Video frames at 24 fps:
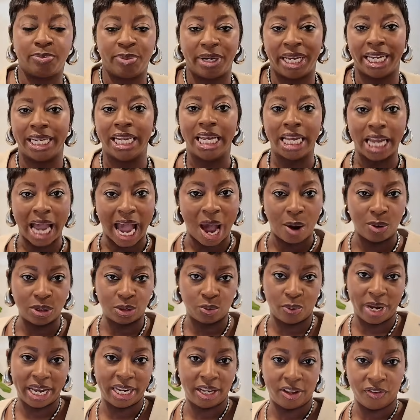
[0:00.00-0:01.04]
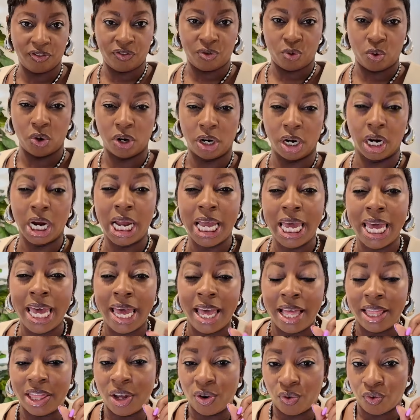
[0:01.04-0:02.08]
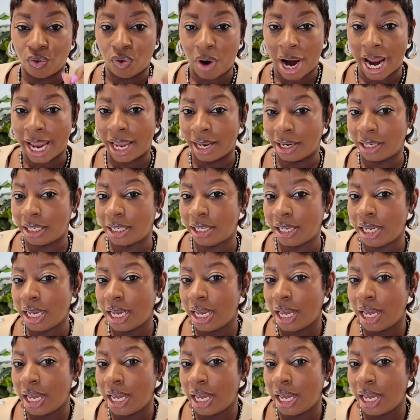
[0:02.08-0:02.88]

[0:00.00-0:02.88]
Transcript: But I was waiting for the right